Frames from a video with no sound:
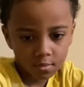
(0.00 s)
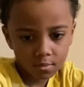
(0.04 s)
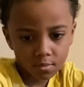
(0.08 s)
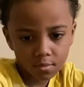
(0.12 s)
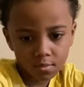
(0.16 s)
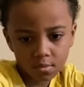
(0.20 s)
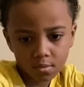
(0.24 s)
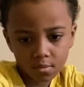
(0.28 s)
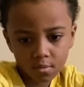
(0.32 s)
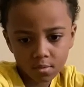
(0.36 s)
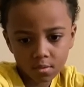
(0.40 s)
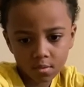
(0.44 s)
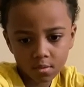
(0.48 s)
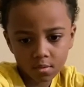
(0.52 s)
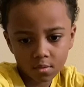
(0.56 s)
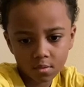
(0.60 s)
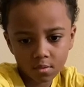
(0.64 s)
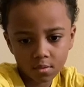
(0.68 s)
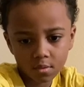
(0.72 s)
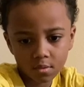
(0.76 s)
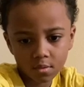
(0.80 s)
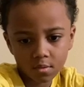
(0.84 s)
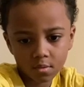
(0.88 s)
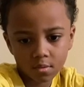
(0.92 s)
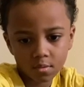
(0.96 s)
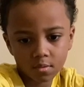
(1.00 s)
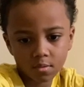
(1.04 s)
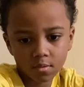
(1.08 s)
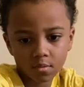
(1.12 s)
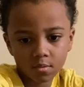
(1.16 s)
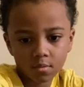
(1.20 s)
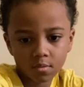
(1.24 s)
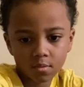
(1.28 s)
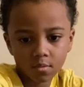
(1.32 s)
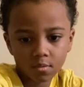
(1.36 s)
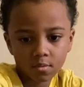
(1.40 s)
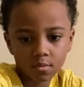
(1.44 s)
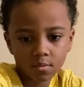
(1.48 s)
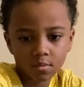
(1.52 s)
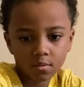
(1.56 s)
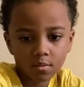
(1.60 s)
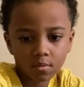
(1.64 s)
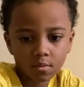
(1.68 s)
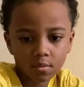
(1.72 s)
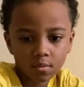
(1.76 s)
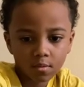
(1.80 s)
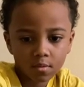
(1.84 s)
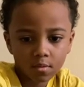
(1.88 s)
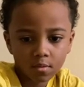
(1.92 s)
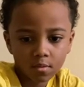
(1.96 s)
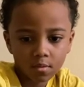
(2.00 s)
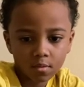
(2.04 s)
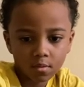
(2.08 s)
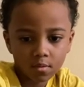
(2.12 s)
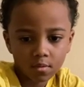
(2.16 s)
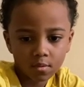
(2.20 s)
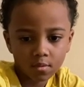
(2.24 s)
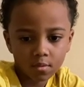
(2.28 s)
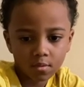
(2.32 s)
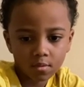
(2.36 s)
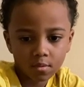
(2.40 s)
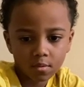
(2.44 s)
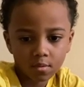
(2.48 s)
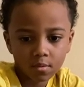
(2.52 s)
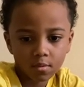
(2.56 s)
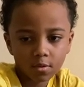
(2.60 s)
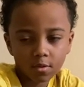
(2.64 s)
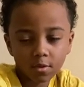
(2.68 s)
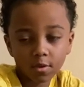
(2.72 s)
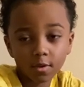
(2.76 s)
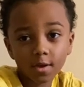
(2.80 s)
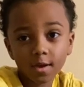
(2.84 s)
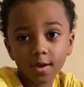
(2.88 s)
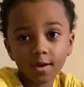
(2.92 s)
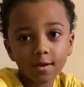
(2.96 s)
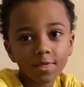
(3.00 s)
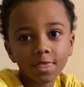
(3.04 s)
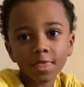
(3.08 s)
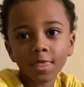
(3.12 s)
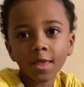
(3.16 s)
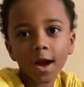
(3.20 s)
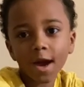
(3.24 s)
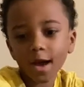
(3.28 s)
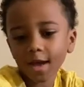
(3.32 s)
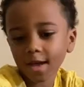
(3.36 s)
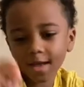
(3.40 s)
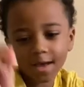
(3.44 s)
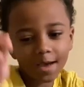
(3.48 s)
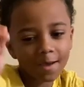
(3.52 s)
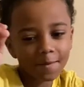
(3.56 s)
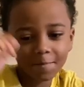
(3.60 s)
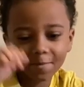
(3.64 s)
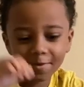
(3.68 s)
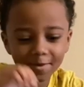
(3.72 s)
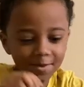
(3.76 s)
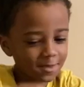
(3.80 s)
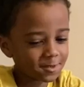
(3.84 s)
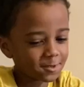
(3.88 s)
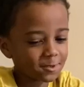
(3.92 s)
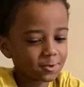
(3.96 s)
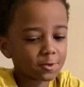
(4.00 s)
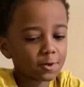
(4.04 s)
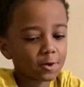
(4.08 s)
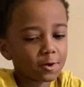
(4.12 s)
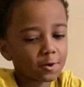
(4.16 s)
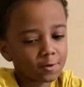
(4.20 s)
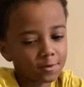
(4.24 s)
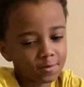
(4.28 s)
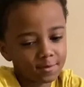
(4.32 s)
fourth time might be the charm. It's not gonna be the charm.